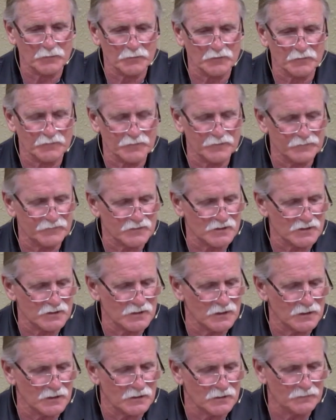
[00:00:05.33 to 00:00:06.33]

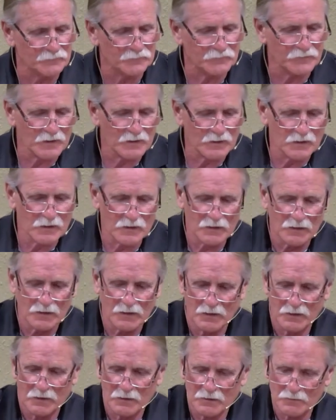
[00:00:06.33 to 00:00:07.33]
15.
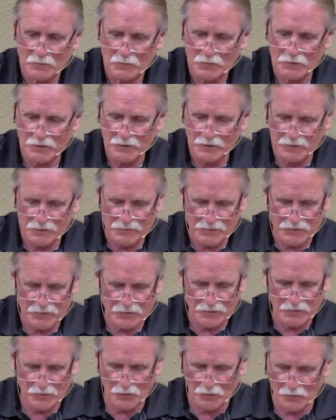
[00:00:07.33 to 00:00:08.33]
We're going to
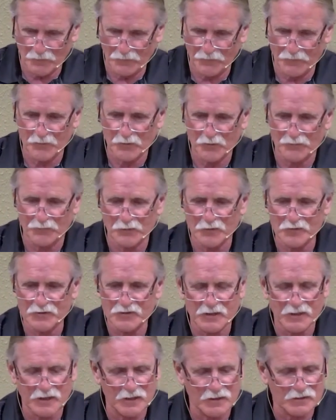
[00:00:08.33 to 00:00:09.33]
continue going through 1
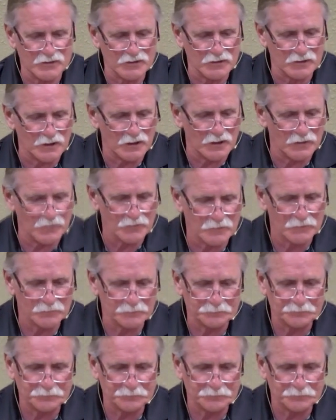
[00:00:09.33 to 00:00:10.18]
Kings together.